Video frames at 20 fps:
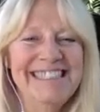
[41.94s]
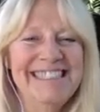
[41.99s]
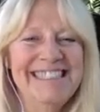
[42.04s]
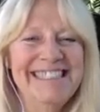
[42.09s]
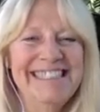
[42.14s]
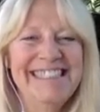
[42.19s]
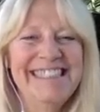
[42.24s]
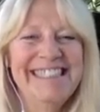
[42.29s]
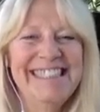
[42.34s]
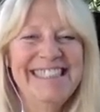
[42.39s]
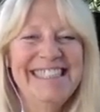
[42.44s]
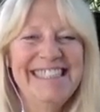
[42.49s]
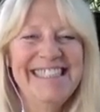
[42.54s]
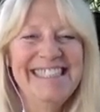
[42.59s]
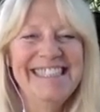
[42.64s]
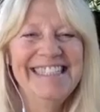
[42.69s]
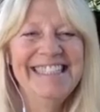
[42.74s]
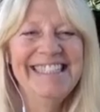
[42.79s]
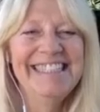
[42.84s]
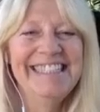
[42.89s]

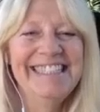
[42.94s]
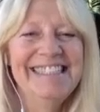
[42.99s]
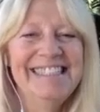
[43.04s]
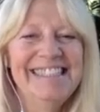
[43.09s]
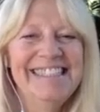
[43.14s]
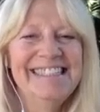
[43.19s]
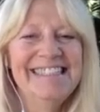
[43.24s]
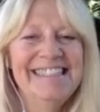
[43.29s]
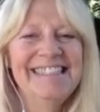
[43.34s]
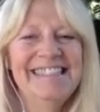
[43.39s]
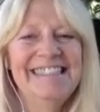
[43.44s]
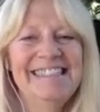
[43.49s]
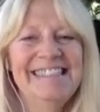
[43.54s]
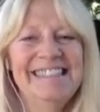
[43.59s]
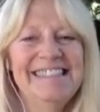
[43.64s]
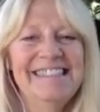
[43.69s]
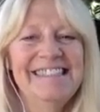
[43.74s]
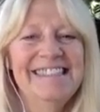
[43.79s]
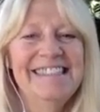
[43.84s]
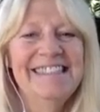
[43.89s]

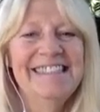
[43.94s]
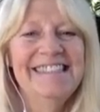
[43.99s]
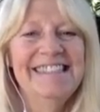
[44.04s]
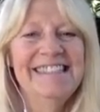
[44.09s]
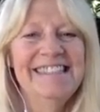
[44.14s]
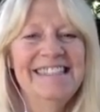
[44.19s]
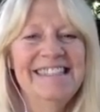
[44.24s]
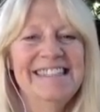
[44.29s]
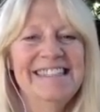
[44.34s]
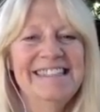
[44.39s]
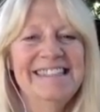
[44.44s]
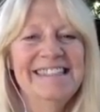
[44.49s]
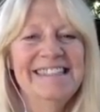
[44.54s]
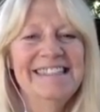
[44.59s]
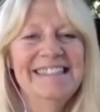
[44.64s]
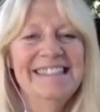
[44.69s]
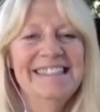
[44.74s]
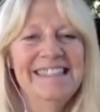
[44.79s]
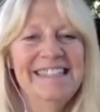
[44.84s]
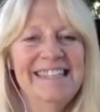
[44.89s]

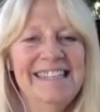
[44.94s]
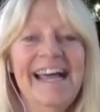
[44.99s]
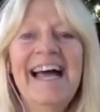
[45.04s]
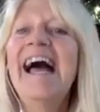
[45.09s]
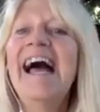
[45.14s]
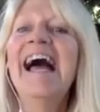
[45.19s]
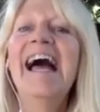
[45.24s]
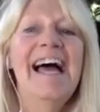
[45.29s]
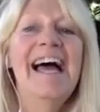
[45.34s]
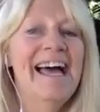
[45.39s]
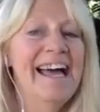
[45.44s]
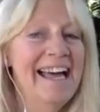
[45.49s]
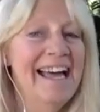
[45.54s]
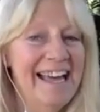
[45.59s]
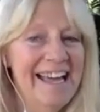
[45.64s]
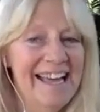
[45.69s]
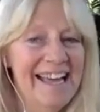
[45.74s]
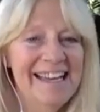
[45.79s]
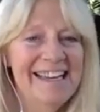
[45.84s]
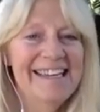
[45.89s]

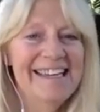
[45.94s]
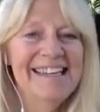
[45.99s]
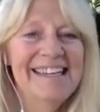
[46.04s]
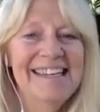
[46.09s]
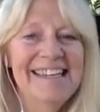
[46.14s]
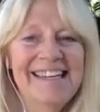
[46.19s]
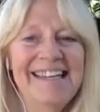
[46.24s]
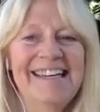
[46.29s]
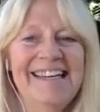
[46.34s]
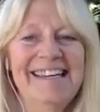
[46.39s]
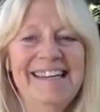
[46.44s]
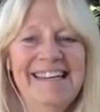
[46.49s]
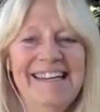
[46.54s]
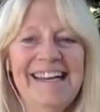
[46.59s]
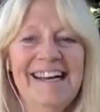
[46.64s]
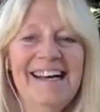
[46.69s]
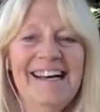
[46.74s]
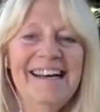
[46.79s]
The person shown says nothing.